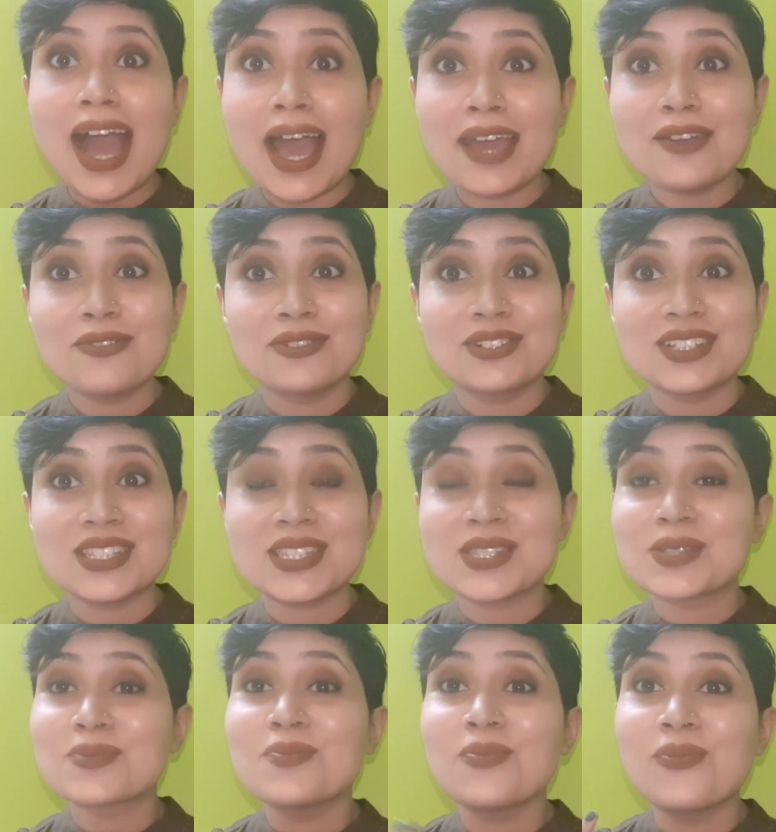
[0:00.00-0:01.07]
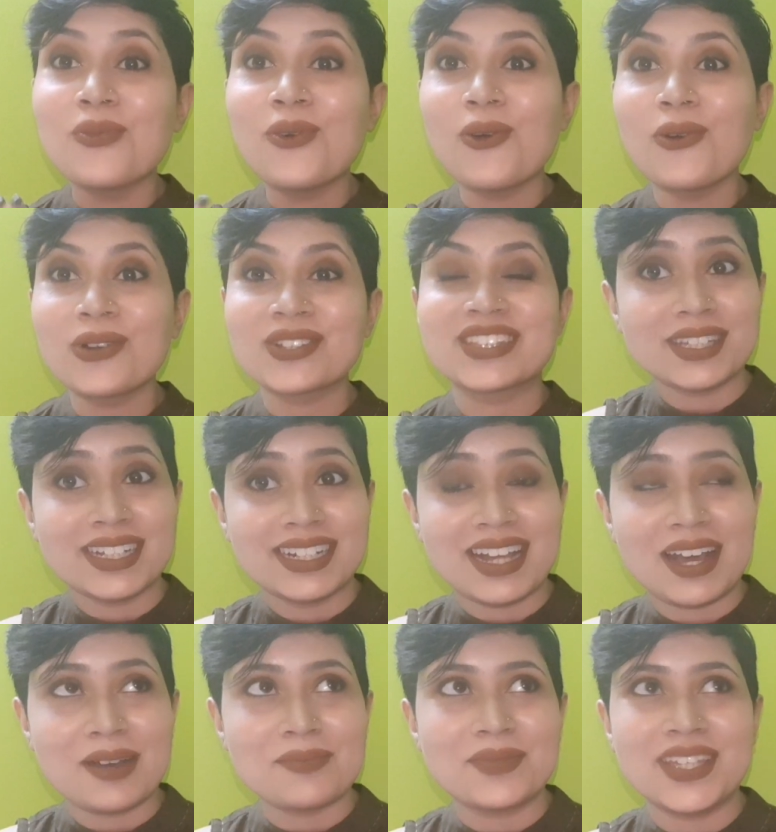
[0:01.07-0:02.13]
i was more than
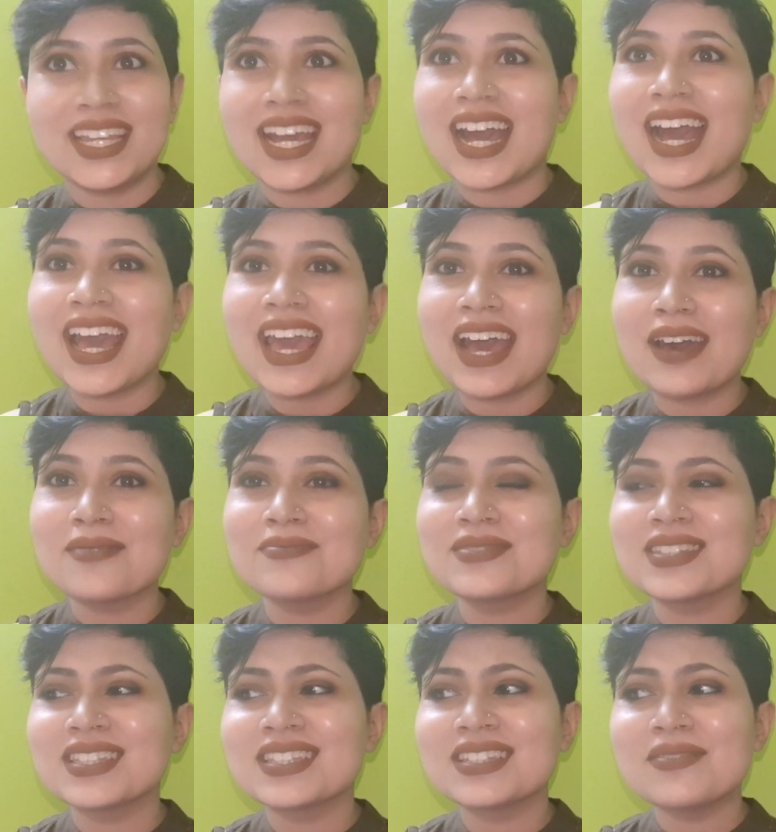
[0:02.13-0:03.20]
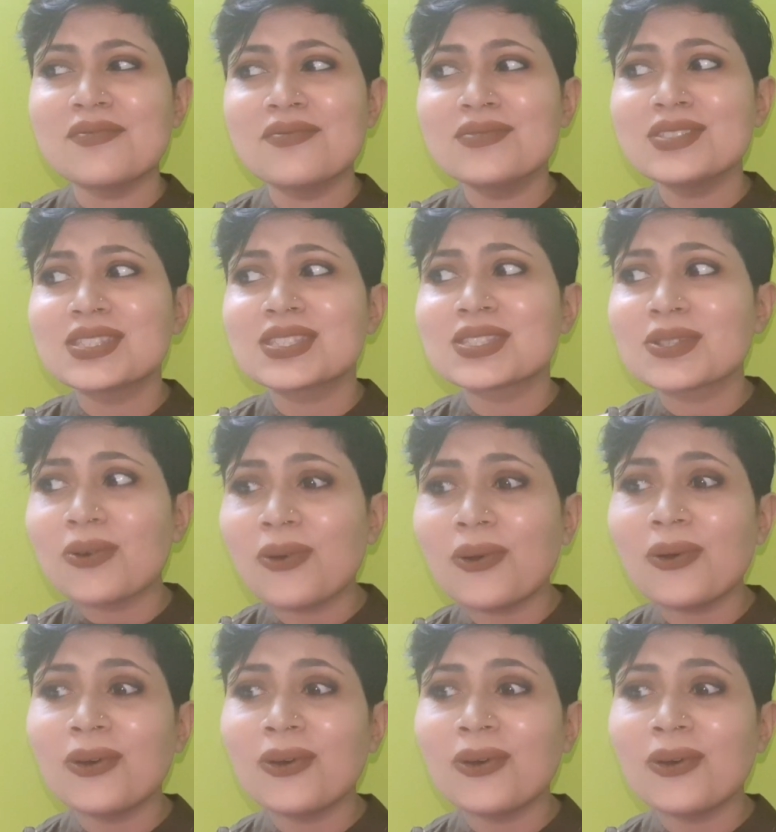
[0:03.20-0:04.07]
happy i am so